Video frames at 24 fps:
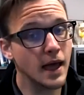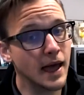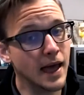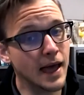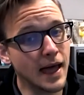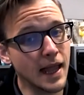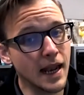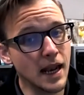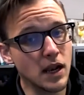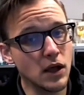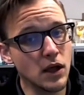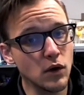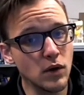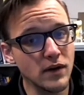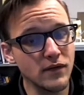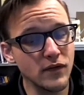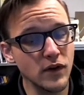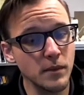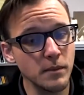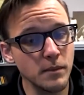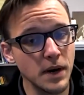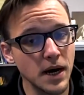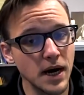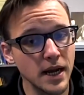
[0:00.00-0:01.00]
Hello
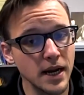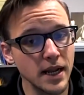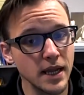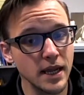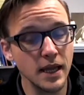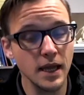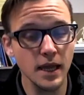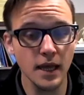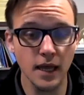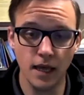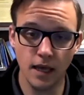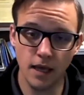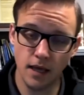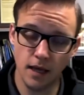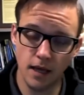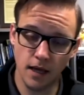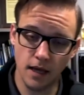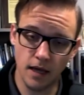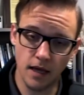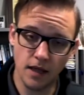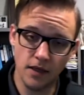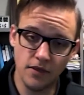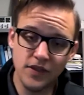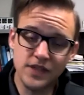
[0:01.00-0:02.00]
everybody.
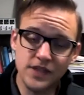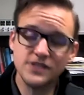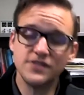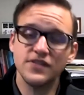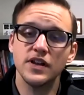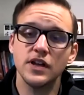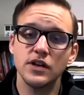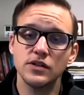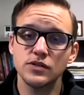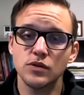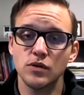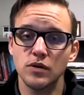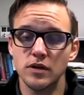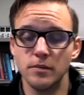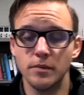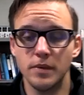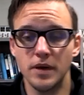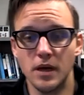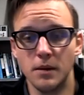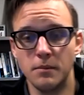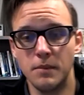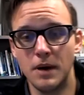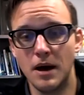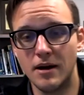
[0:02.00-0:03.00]
This video is going to
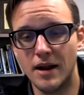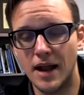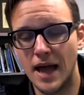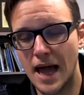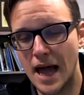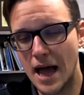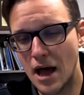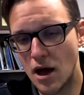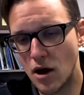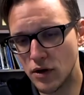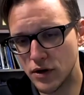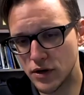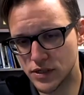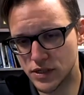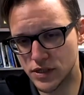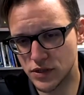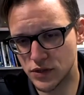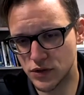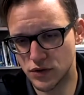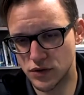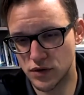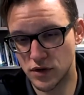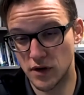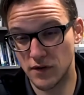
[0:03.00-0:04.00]
be about how your
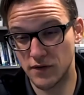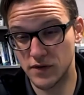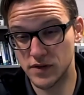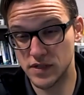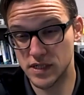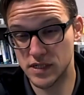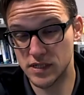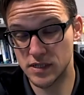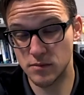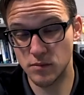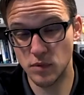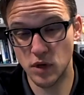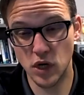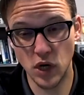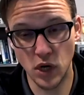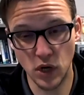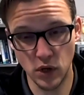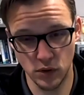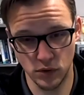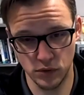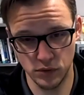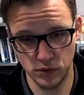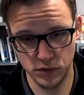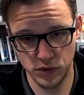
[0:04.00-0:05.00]
central nervous system
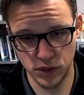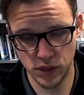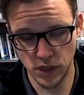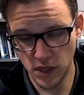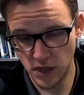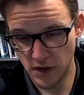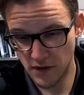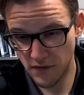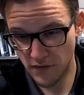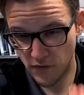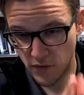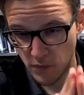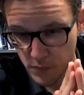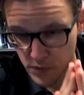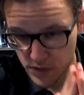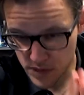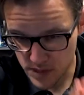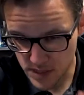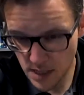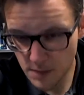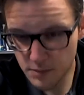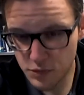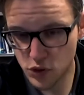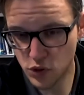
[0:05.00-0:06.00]
codes for
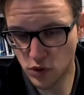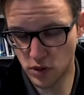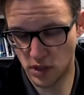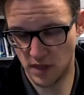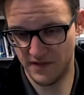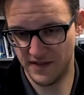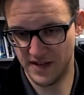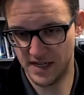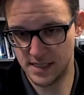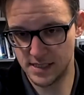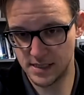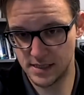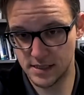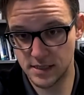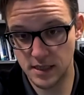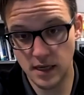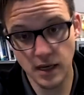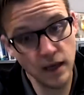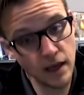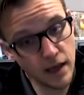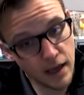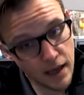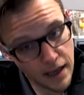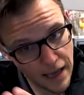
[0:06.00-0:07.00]
perceptual events
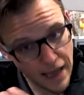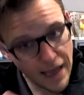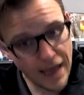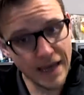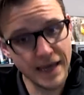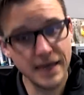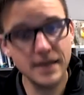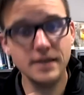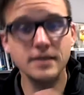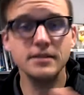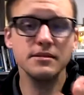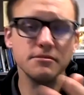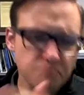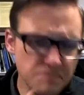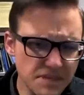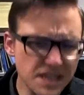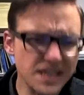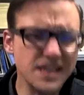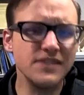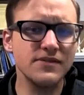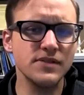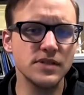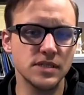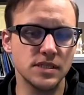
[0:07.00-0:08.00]
and
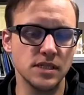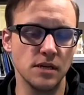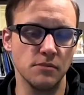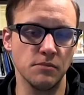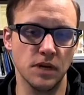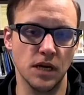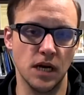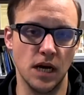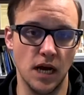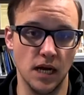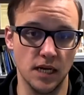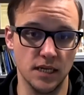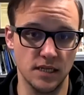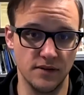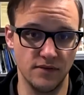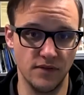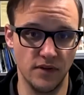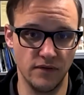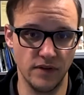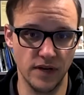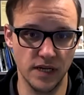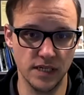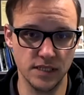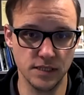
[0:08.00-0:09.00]
even some cognitive
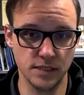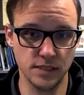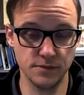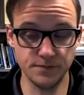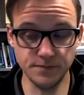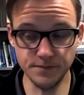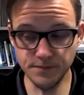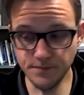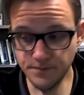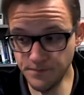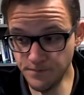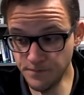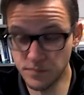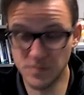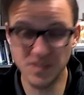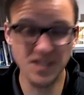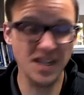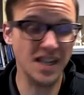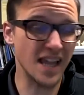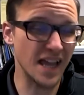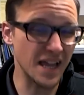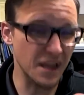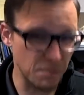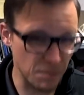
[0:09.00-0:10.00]
events
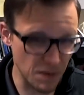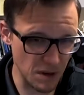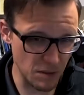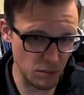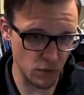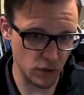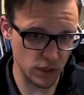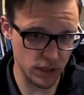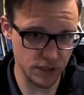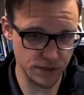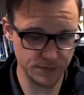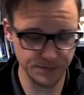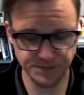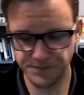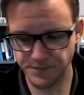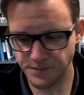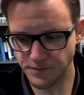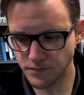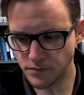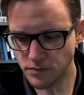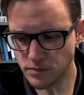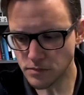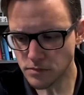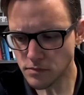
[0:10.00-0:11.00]
like memories.
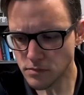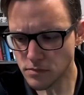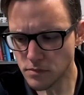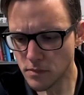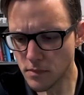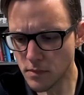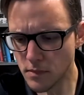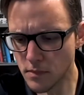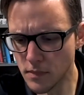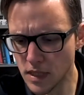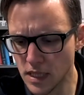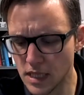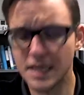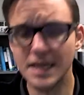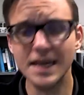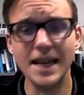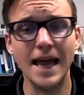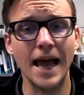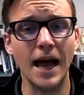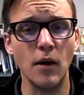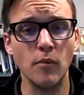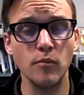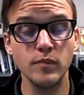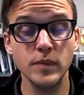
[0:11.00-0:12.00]

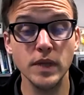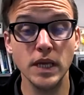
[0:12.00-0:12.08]
Now,